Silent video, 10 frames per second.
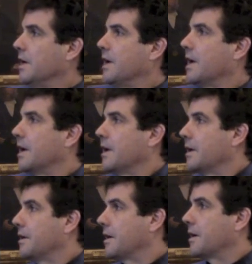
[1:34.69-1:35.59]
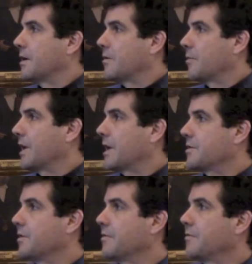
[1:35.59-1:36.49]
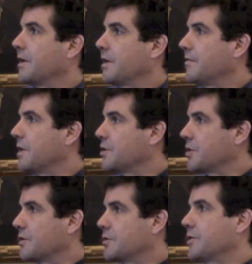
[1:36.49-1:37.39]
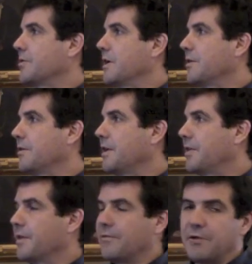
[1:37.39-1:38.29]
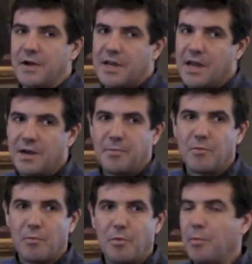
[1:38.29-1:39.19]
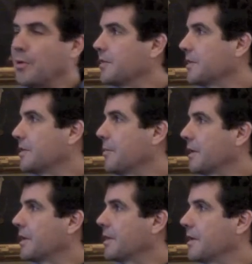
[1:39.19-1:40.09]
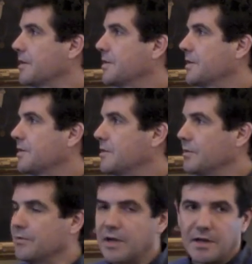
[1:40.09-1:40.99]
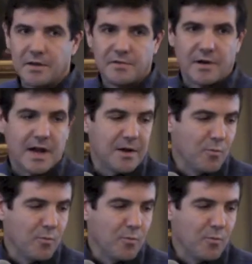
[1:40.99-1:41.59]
and when I get to the front elevation, I'll show you underneath the front canopy, we're proposing something like this to sort of add